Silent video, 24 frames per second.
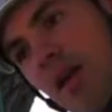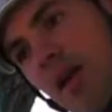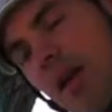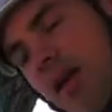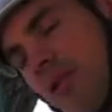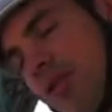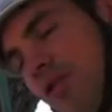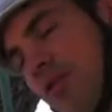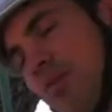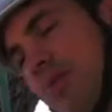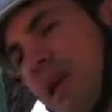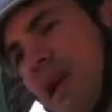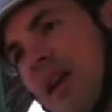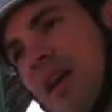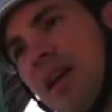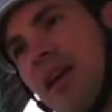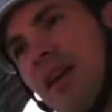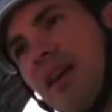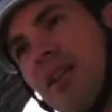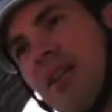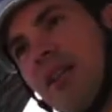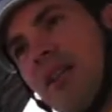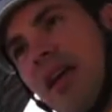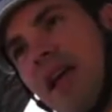
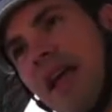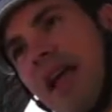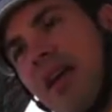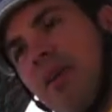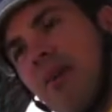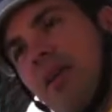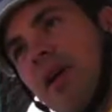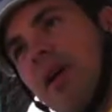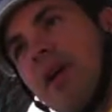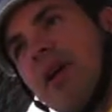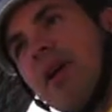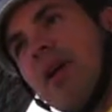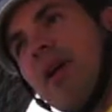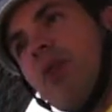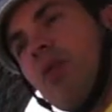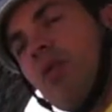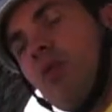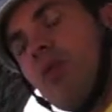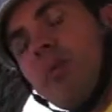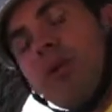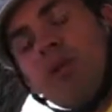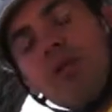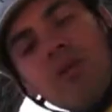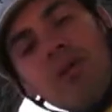any other hammock,
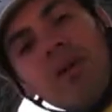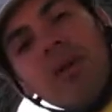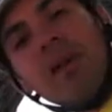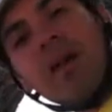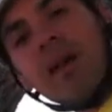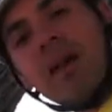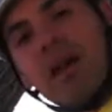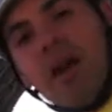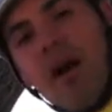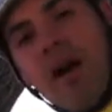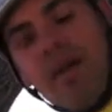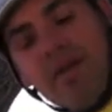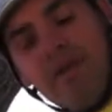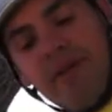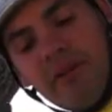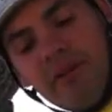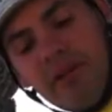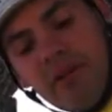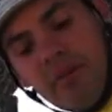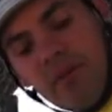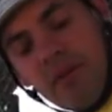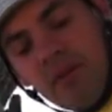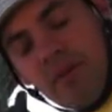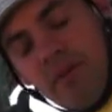will be really
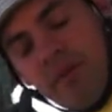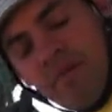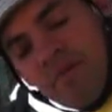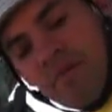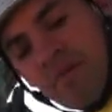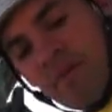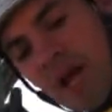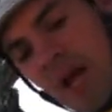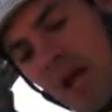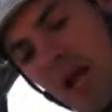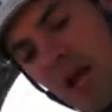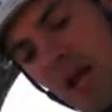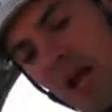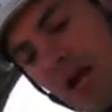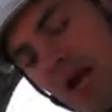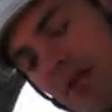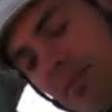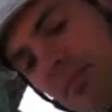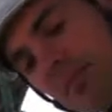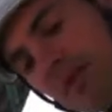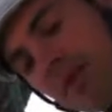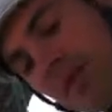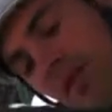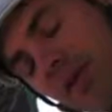comfortable.
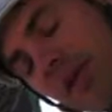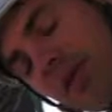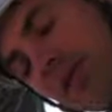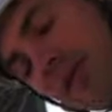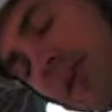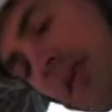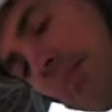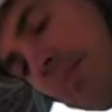So let's